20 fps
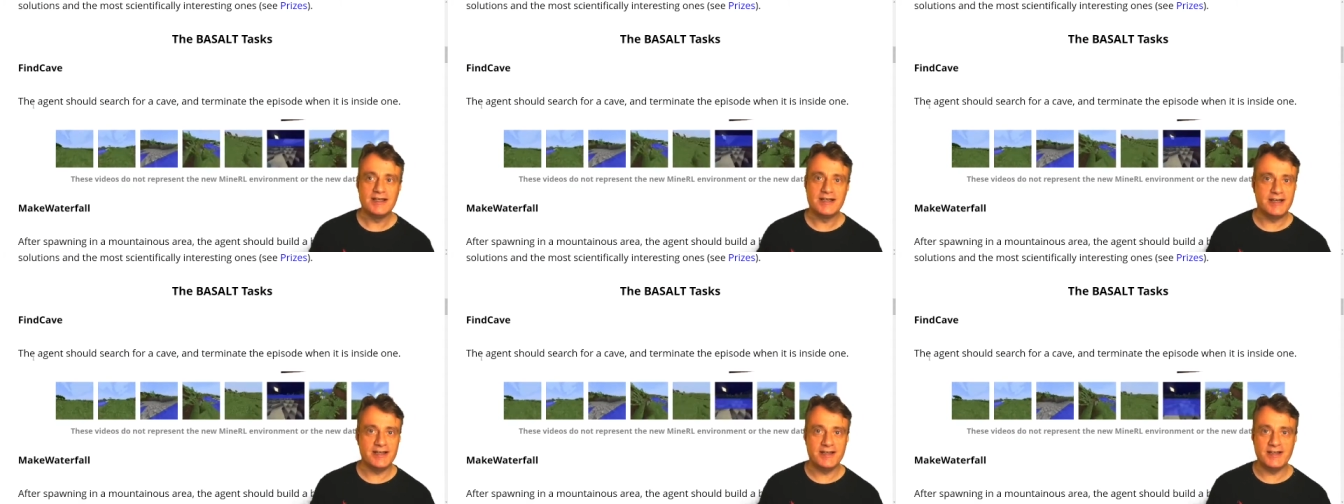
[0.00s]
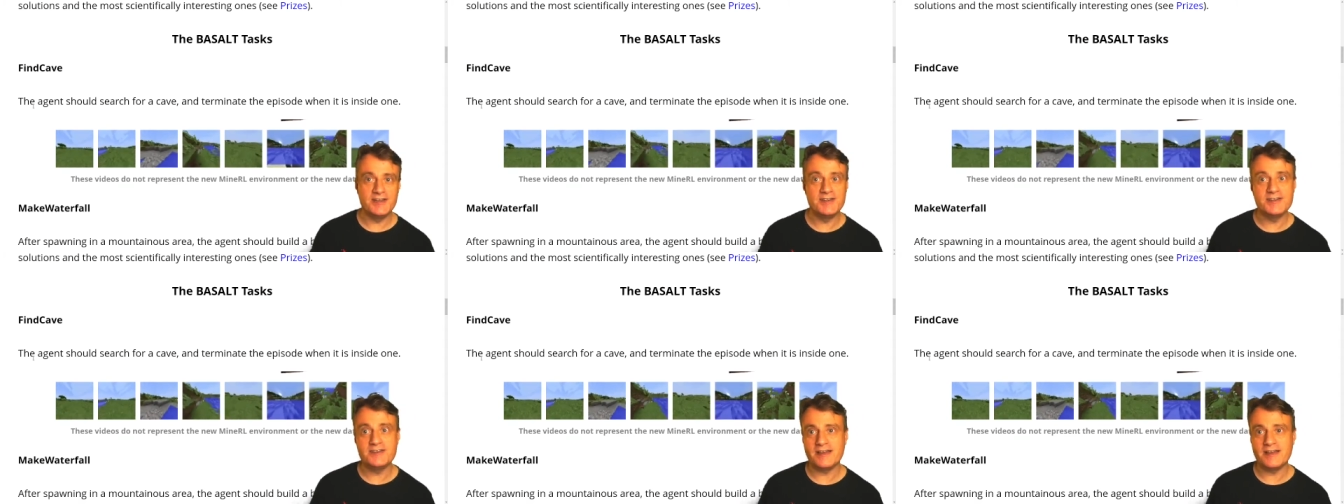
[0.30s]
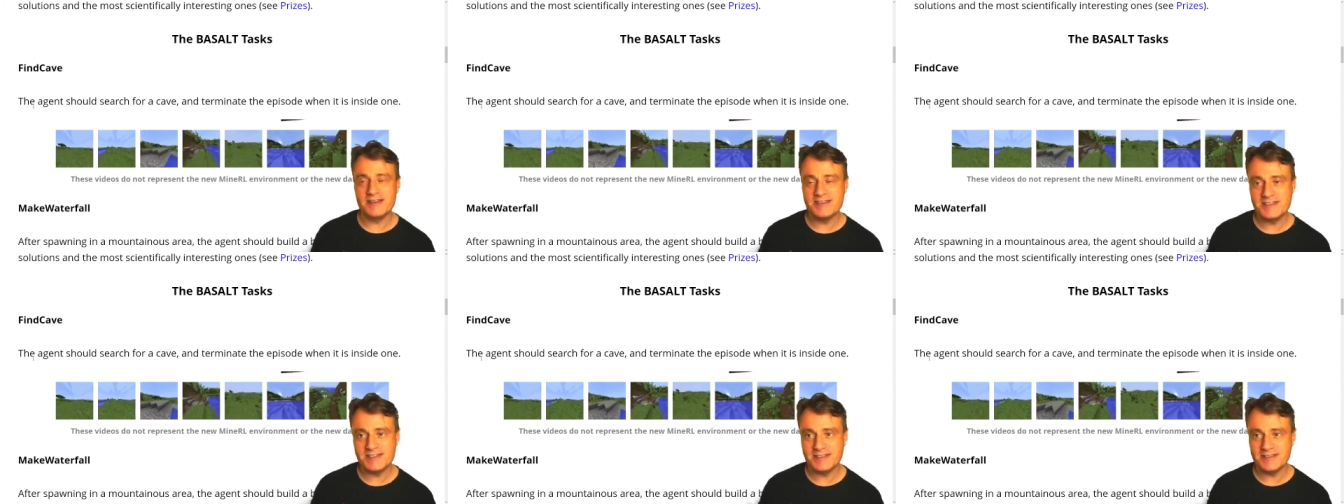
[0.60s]
uh, un
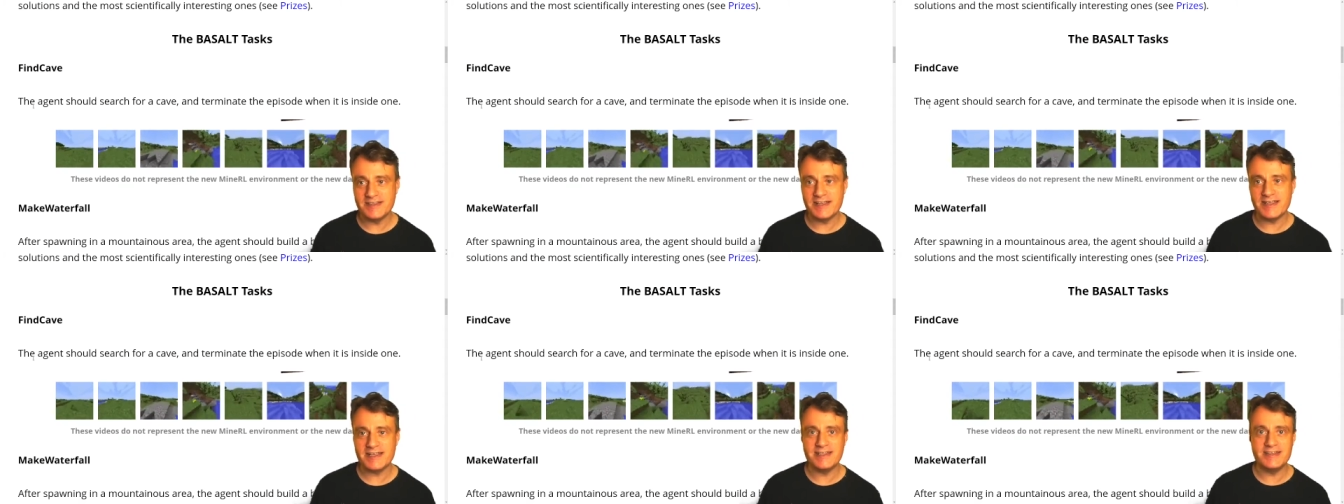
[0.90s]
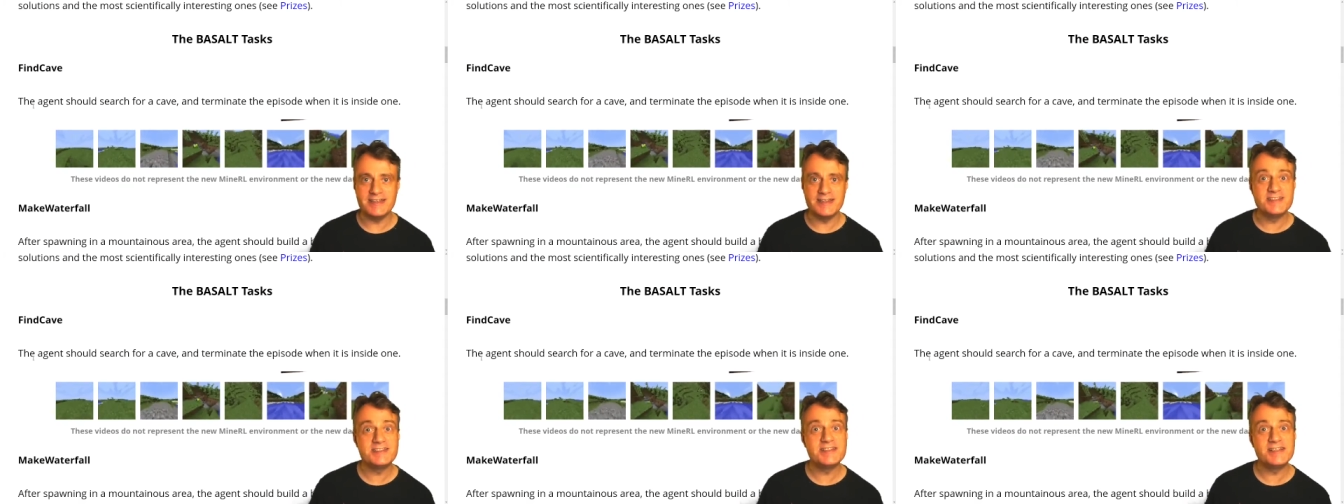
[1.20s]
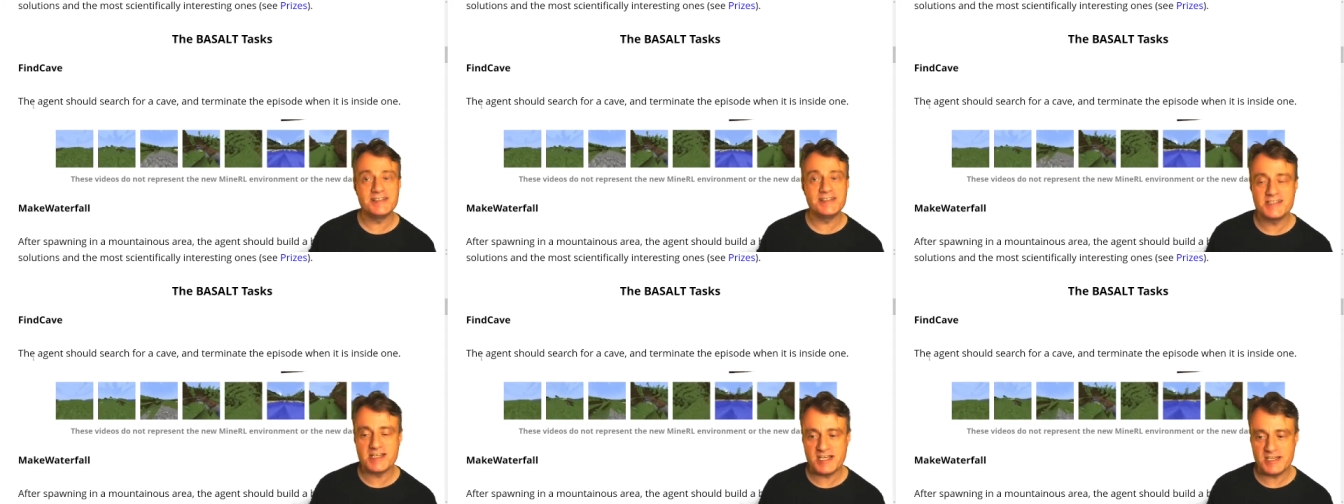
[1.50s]
until they
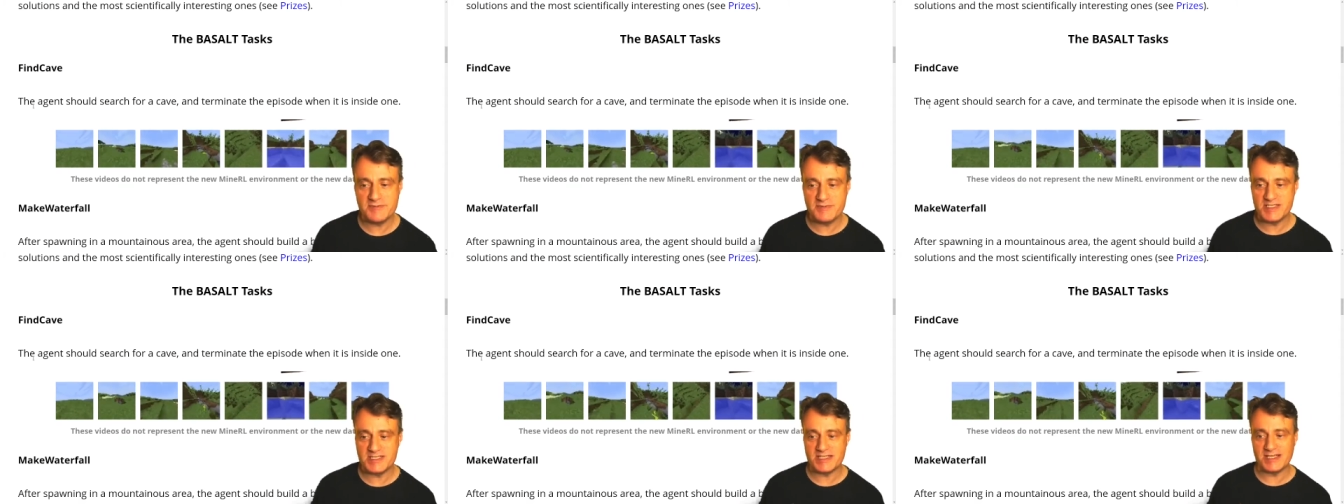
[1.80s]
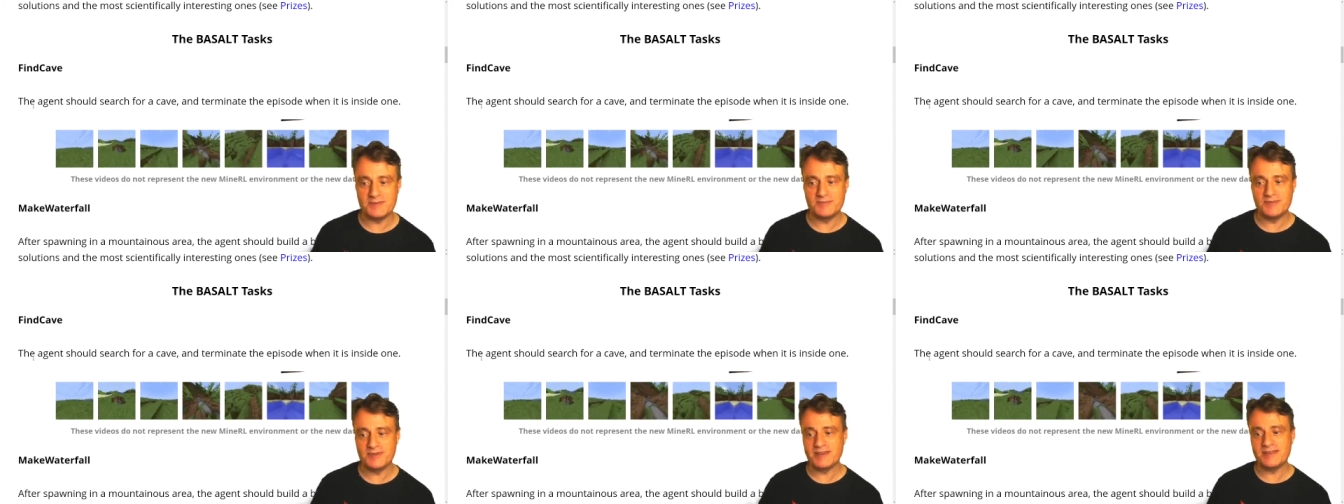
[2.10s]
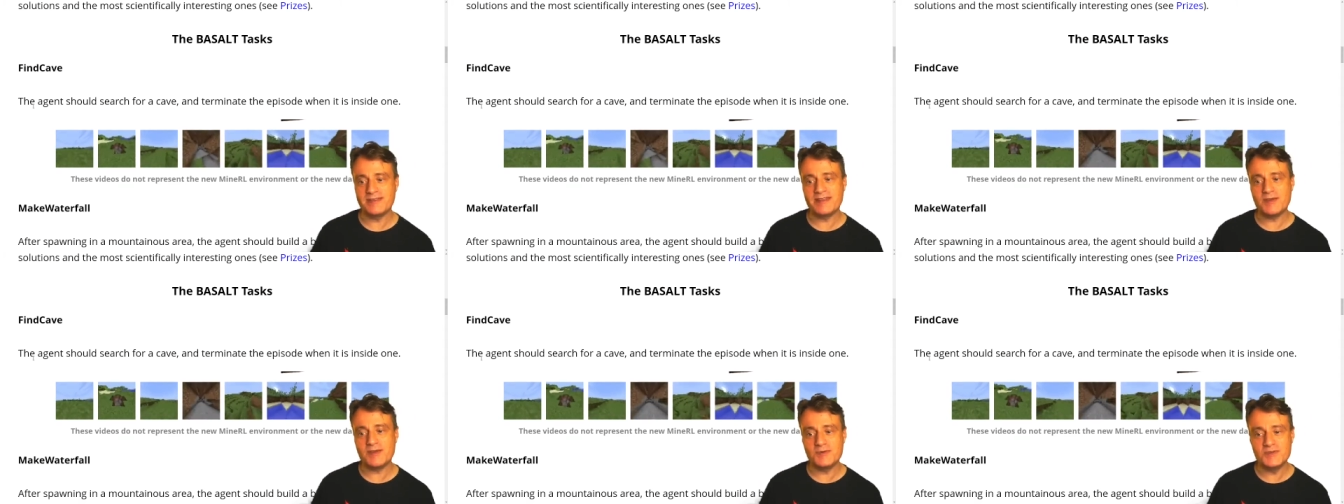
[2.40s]
until time is up.
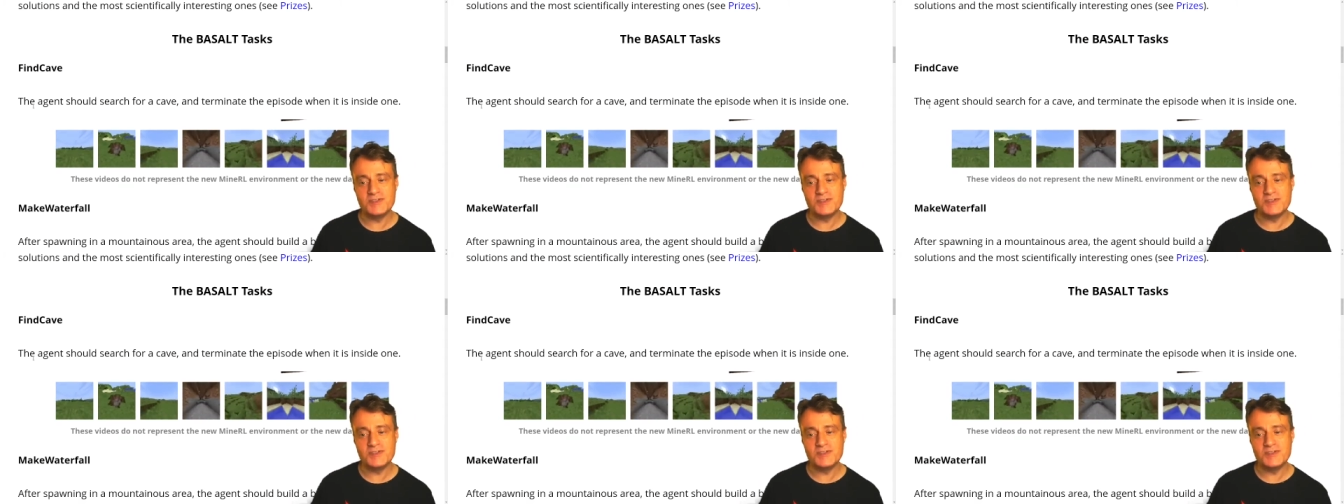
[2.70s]
That they will